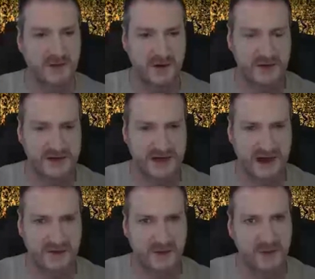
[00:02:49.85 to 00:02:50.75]
But always,
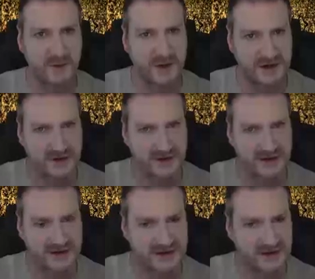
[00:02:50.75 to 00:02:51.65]
again, remember when you're
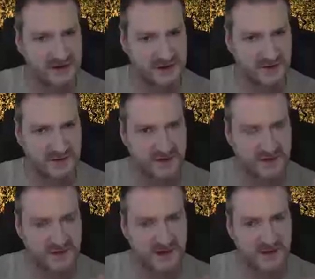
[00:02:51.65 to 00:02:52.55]
doing this to to
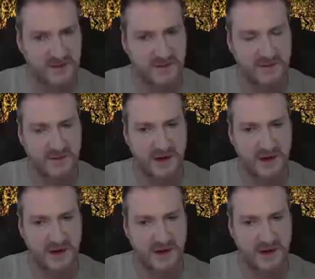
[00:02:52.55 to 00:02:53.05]
to um